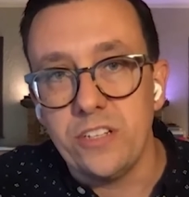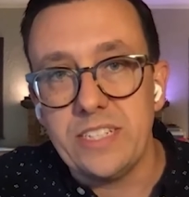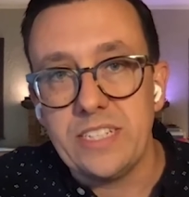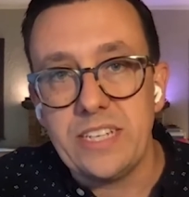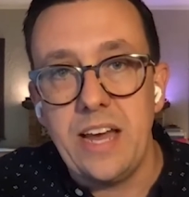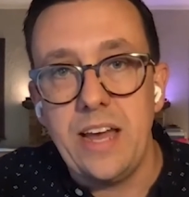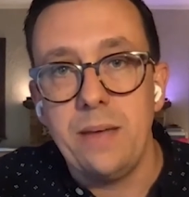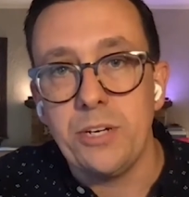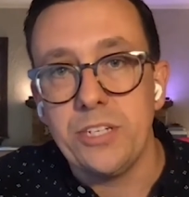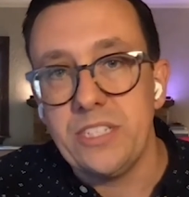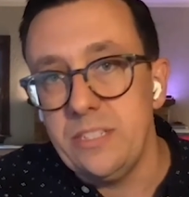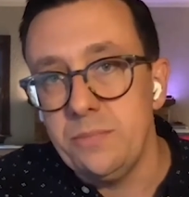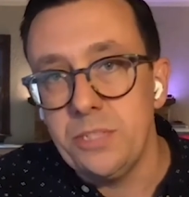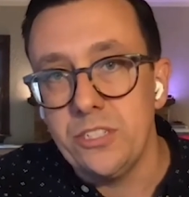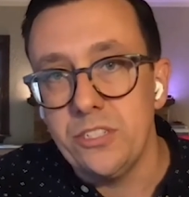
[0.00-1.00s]
this time, our
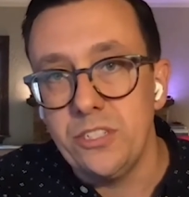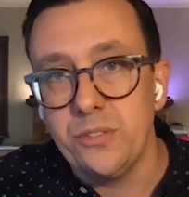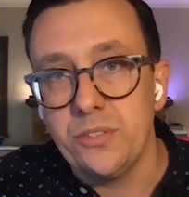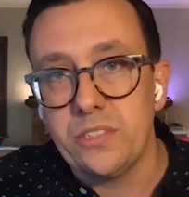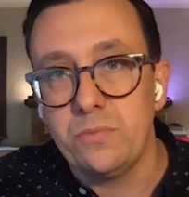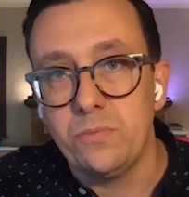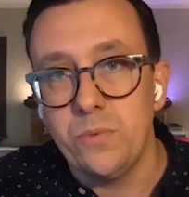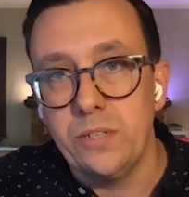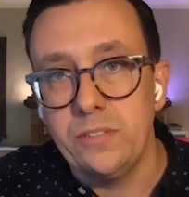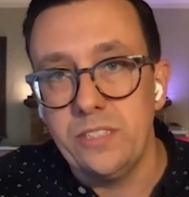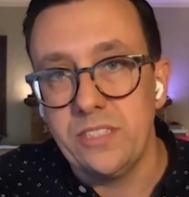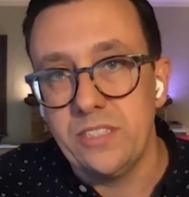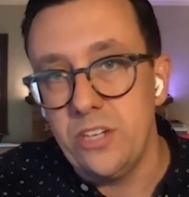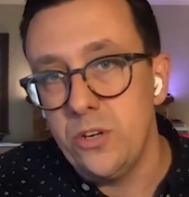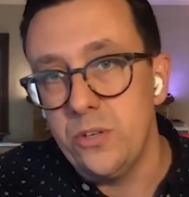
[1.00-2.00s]
team introduced what
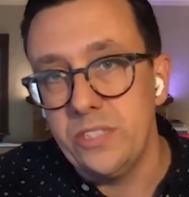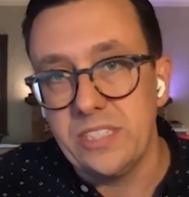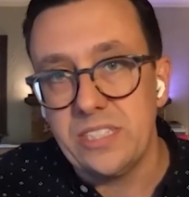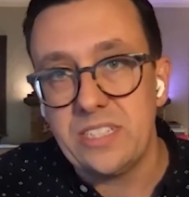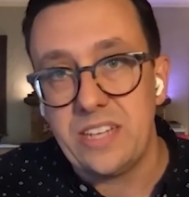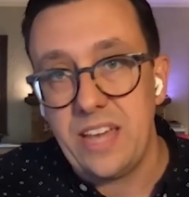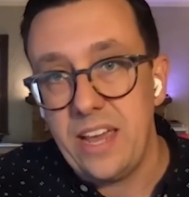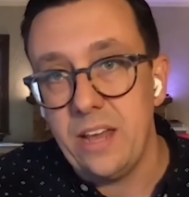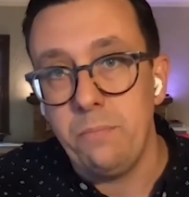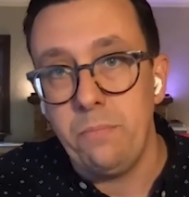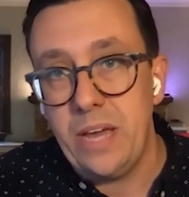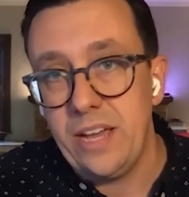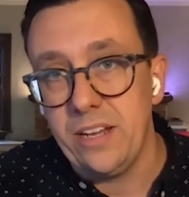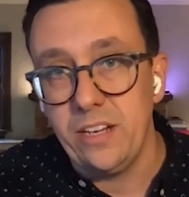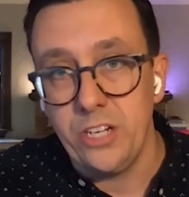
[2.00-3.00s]
is known as Scan
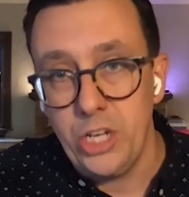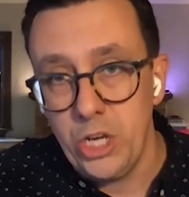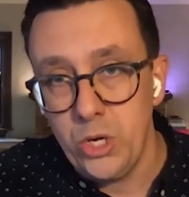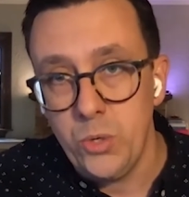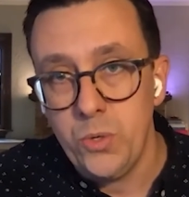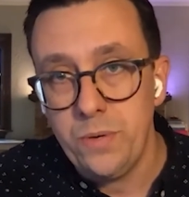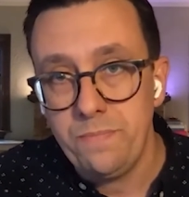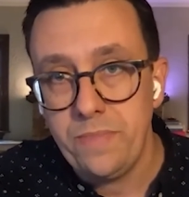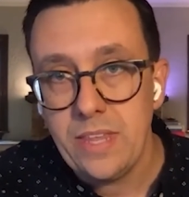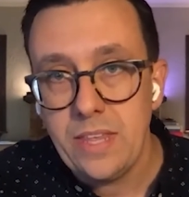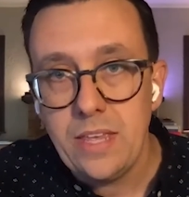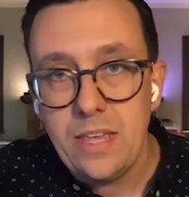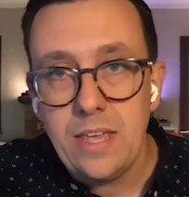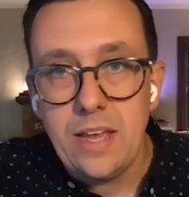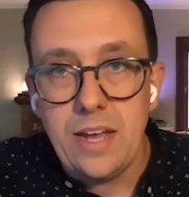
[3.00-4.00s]
Bag and Go.
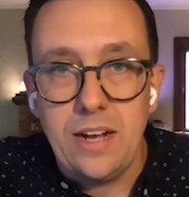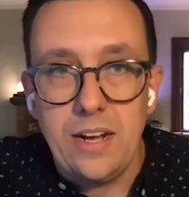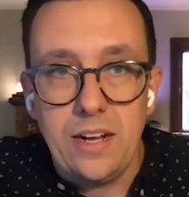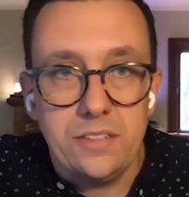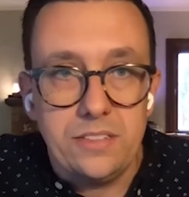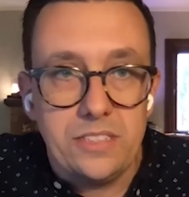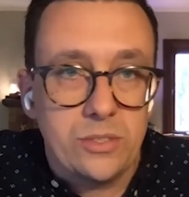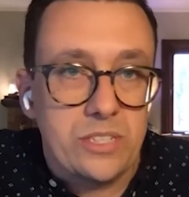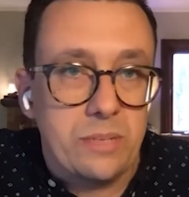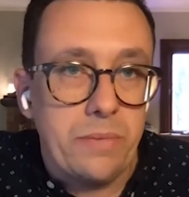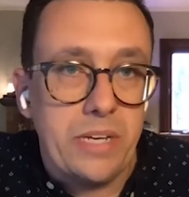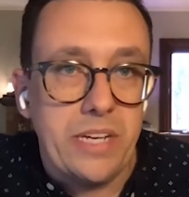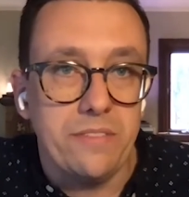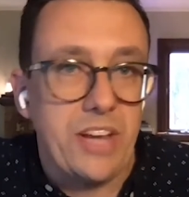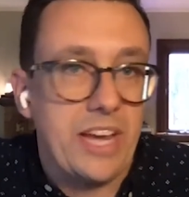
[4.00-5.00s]
This was a
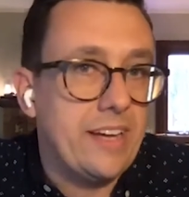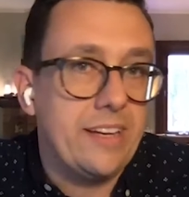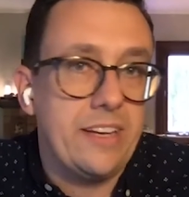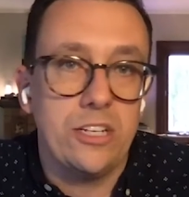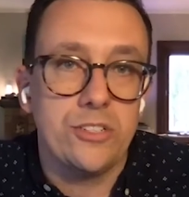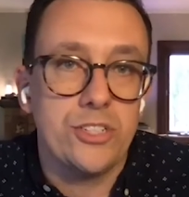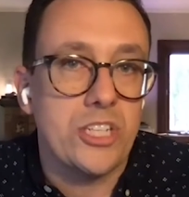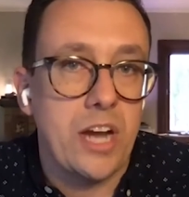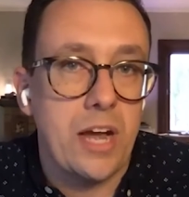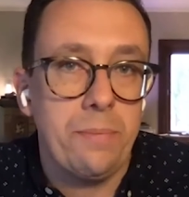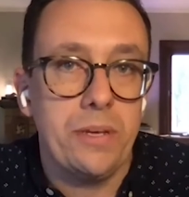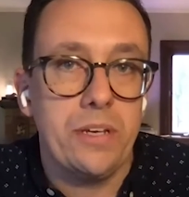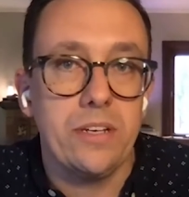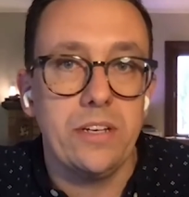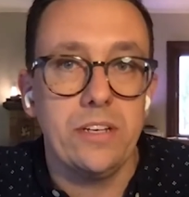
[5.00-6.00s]
mean of handheld
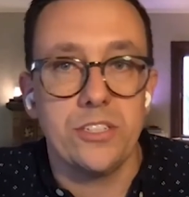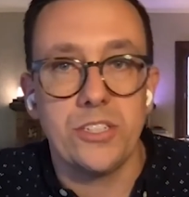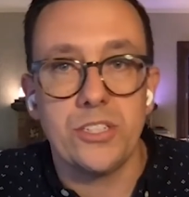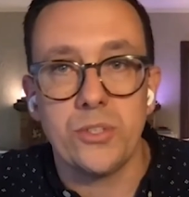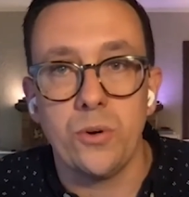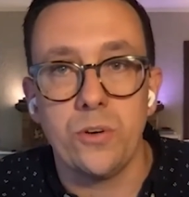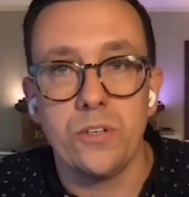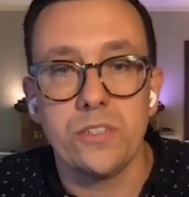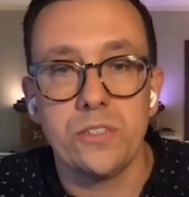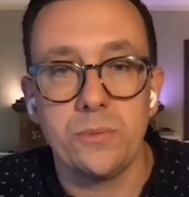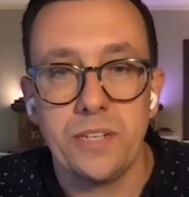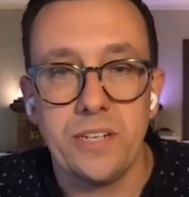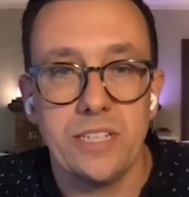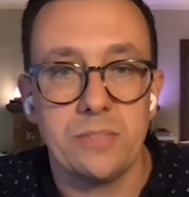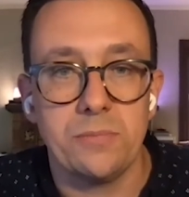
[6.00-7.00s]
shopping in our stores where
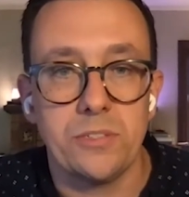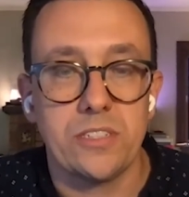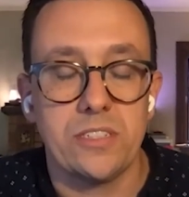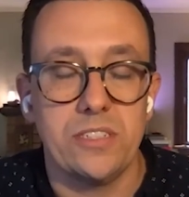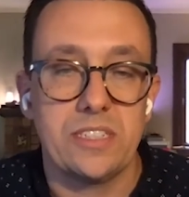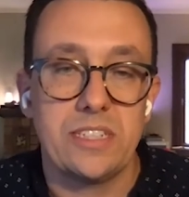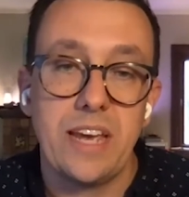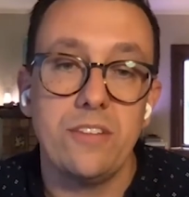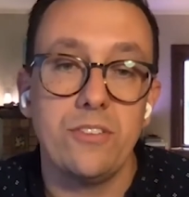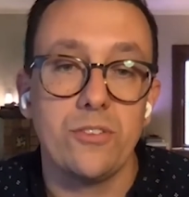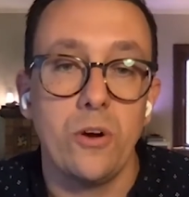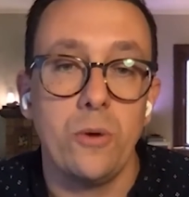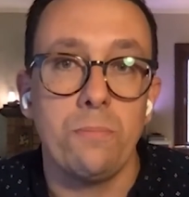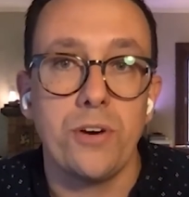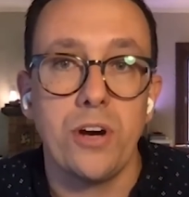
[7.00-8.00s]
customers could scan
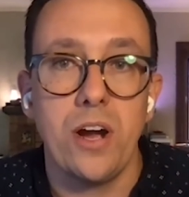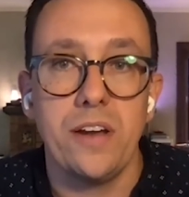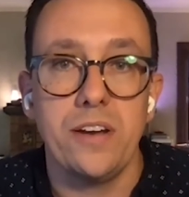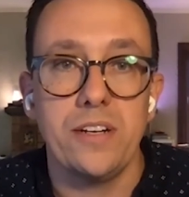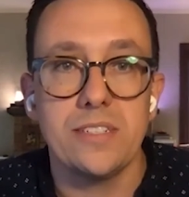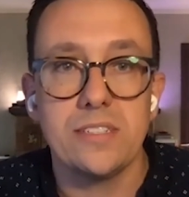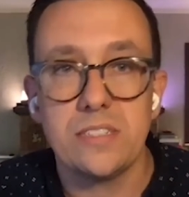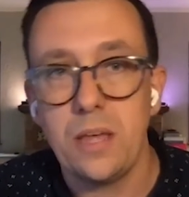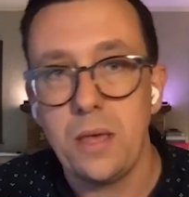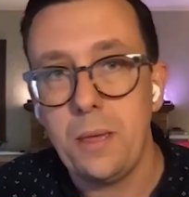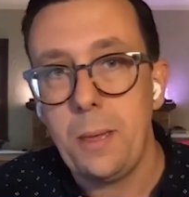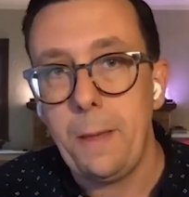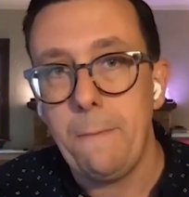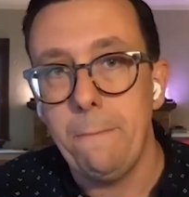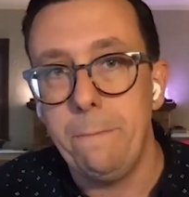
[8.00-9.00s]
their own products,
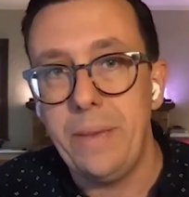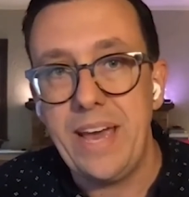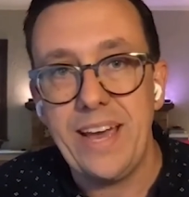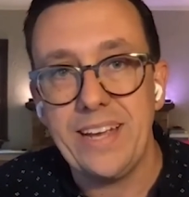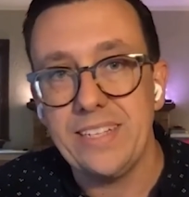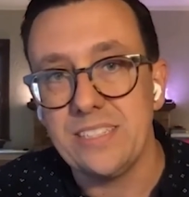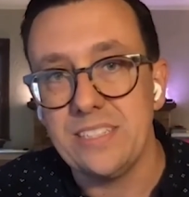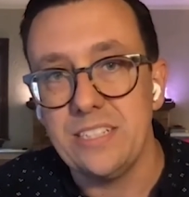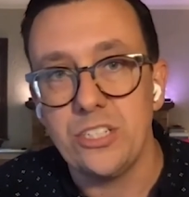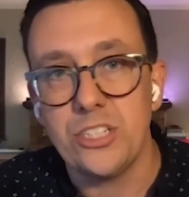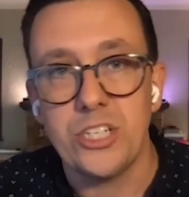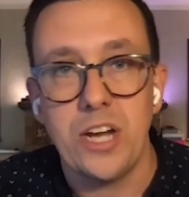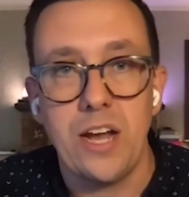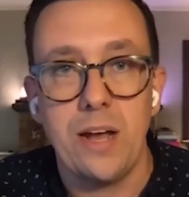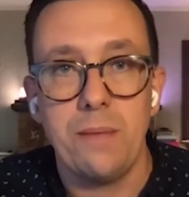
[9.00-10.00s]
bag as they
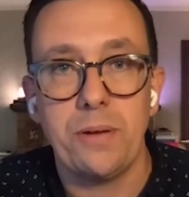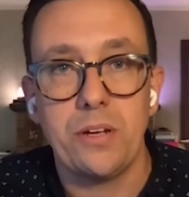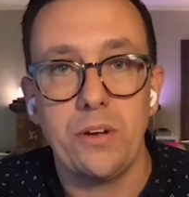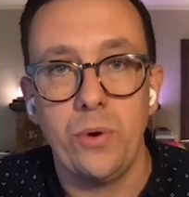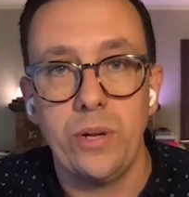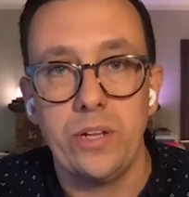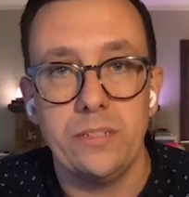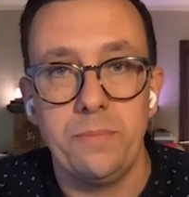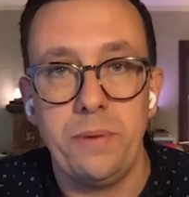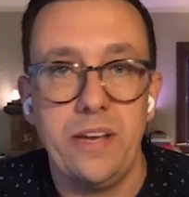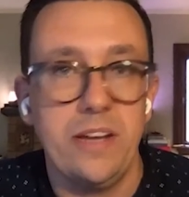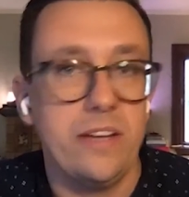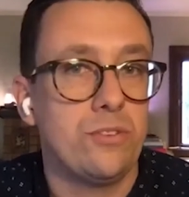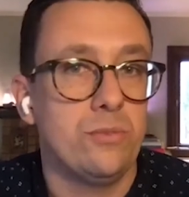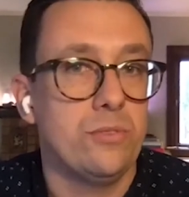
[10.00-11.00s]
shop, quickly
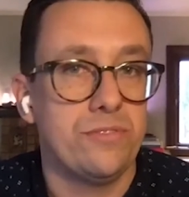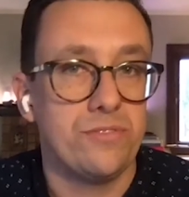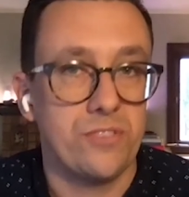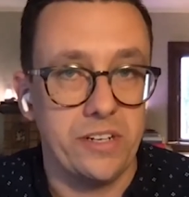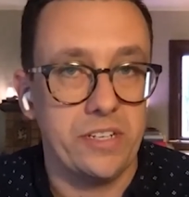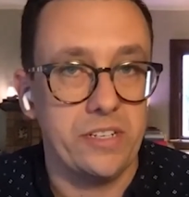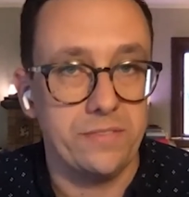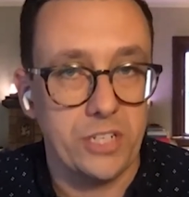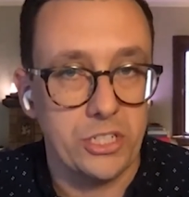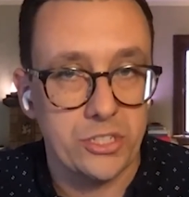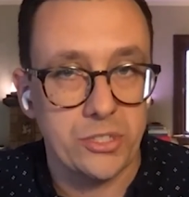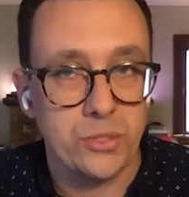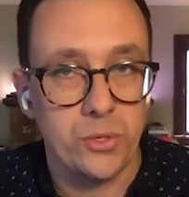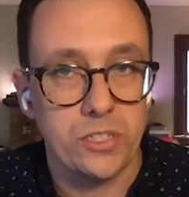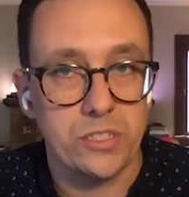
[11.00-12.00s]
pay through the front end of our
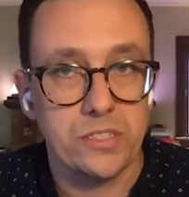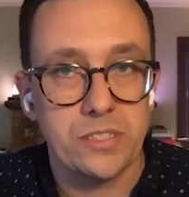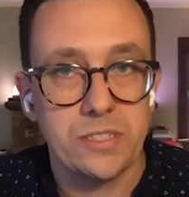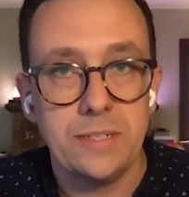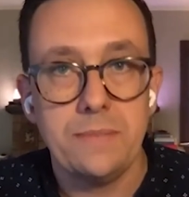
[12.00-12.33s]
stores.